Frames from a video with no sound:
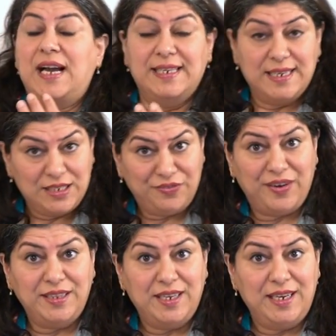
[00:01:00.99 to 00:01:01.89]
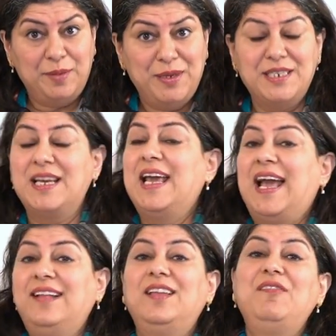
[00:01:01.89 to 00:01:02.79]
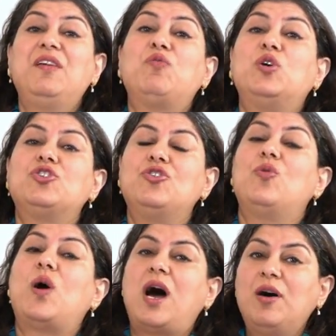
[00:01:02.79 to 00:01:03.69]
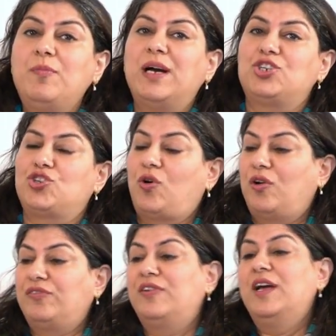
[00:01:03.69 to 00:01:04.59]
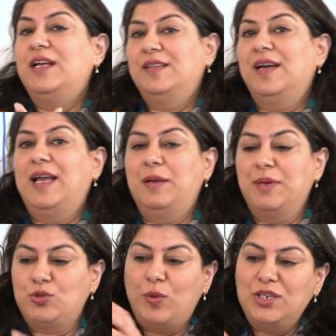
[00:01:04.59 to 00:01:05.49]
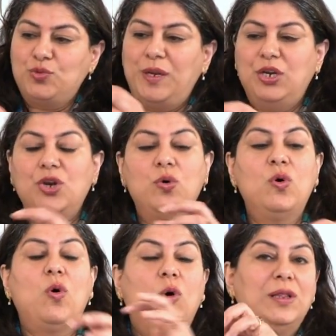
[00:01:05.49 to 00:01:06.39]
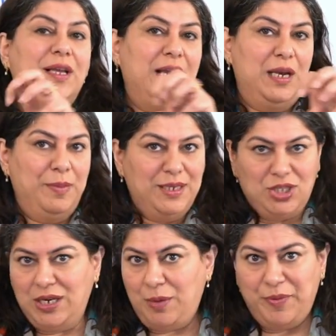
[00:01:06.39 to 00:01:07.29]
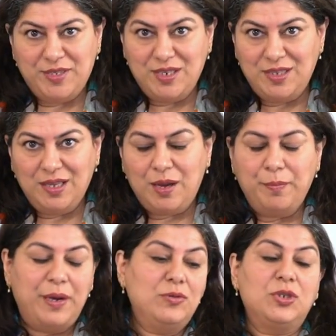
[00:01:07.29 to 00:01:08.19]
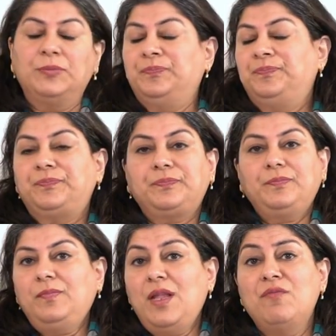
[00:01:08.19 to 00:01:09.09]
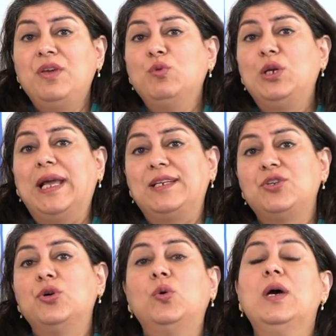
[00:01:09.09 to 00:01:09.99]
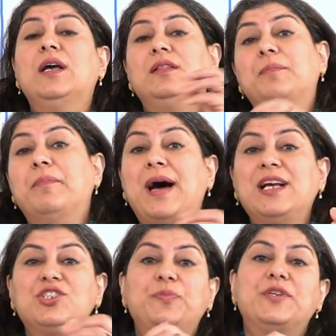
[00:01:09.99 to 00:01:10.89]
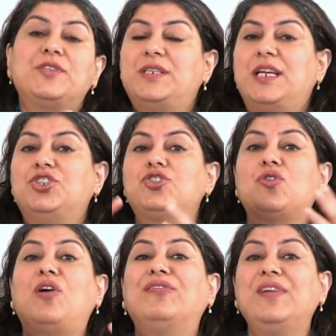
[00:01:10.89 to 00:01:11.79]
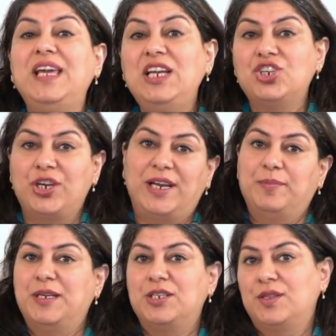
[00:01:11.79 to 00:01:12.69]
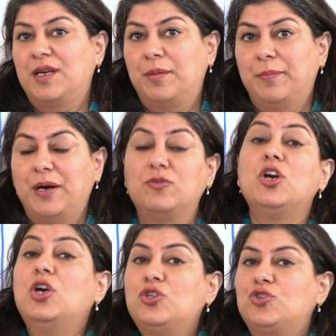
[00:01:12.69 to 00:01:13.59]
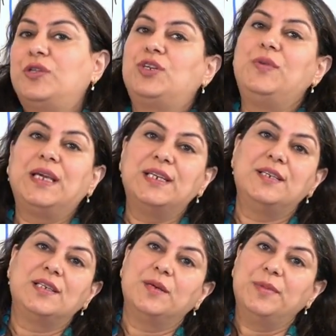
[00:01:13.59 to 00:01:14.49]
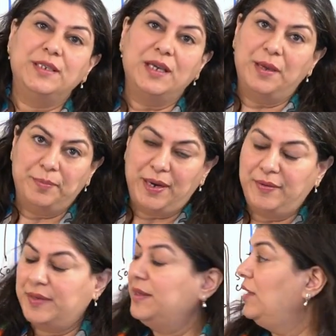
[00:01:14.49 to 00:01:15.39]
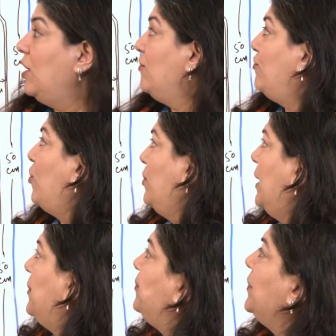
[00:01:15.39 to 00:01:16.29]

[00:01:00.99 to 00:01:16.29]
identify the element and then we want to know how much of the element. Once we know all the elements that are present in the compound, we would like to know the mass percentages of each element in the compound so that we can determine the empirical formula.